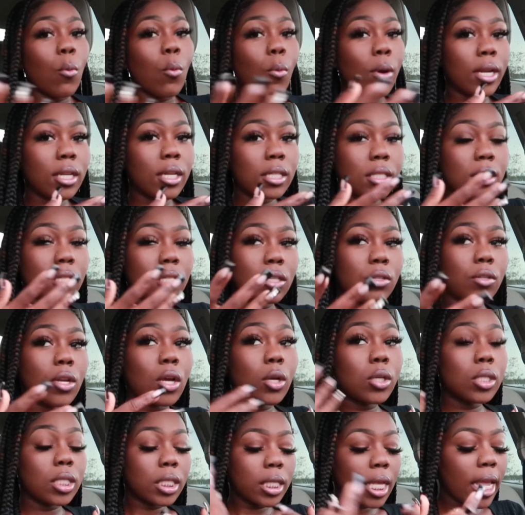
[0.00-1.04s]
wanted to, you
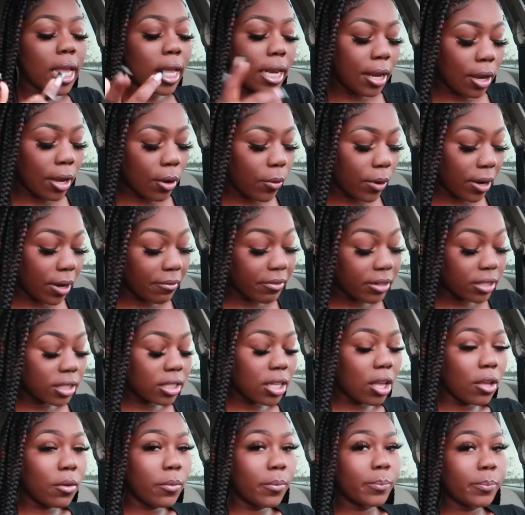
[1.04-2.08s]
know, scan it or whatever.
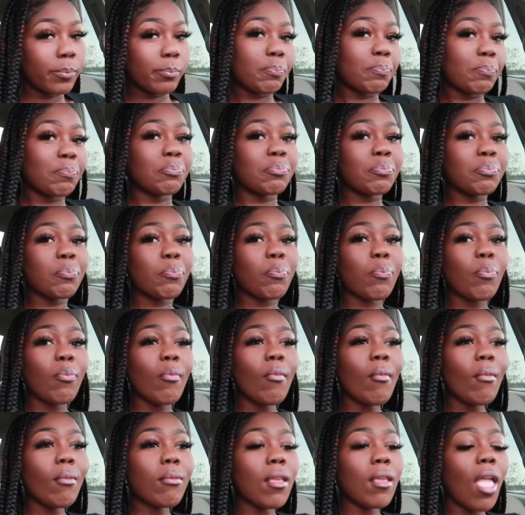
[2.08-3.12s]
So
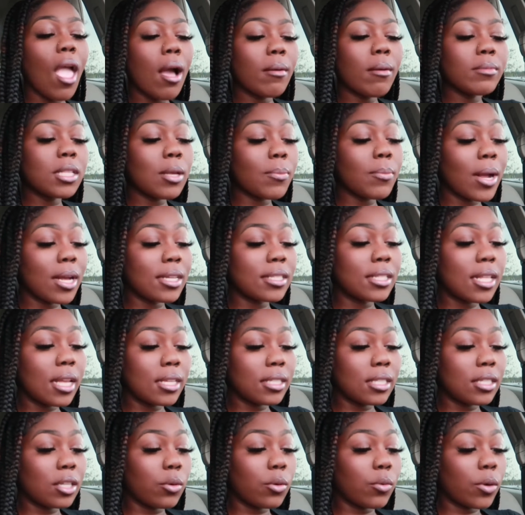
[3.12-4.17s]
I'm surprised
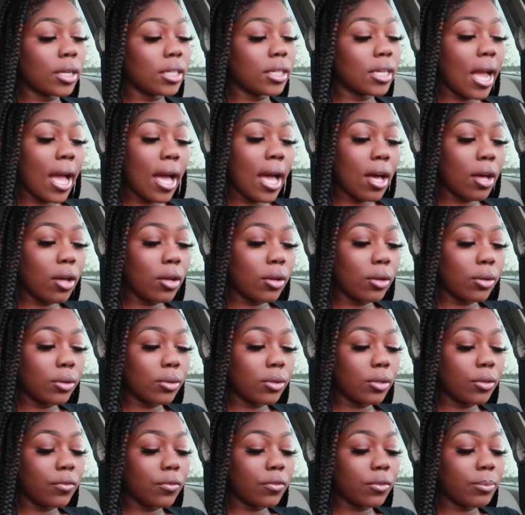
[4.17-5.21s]
that still worked
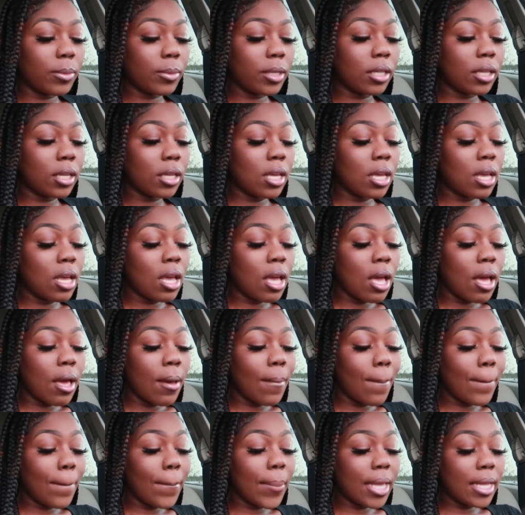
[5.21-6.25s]
out, you feel me?
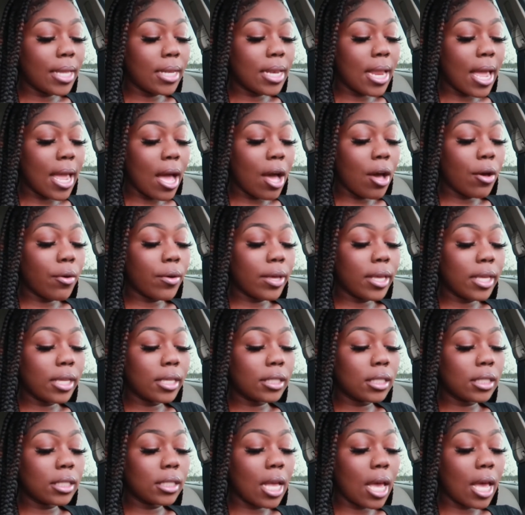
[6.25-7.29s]
But now
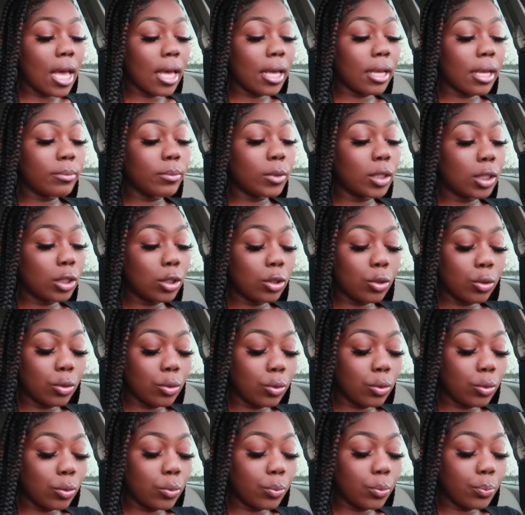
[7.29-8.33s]
it's time
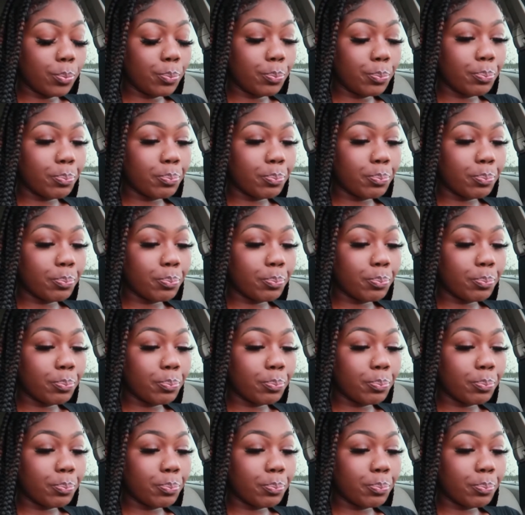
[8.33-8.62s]
to